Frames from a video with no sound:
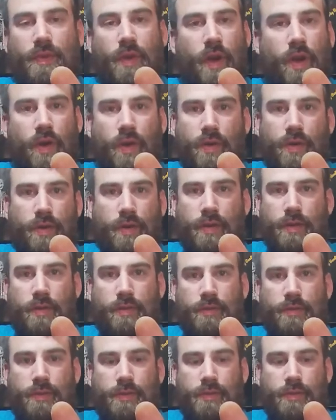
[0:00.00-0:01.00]
hard
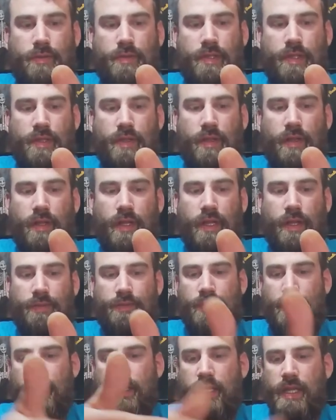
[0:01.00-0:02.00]
to the
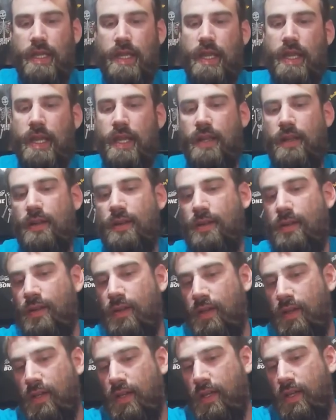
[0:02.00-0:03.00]
left, and
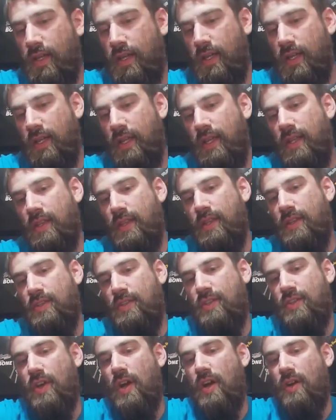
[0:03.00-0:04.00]
this
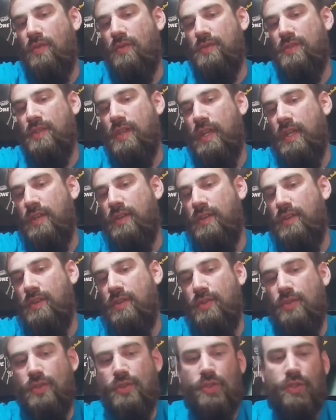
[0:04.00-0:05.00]
shock was like
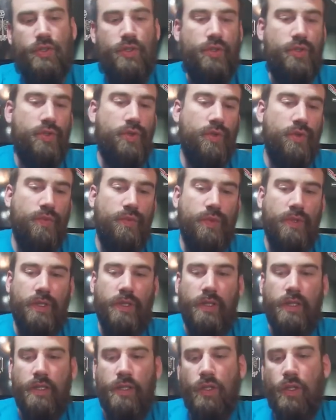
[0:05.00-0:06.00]

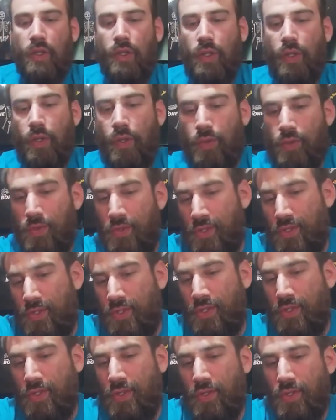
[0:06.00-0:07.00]
stupidly close
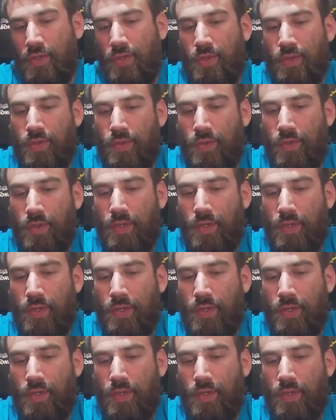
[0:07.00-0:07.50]
to,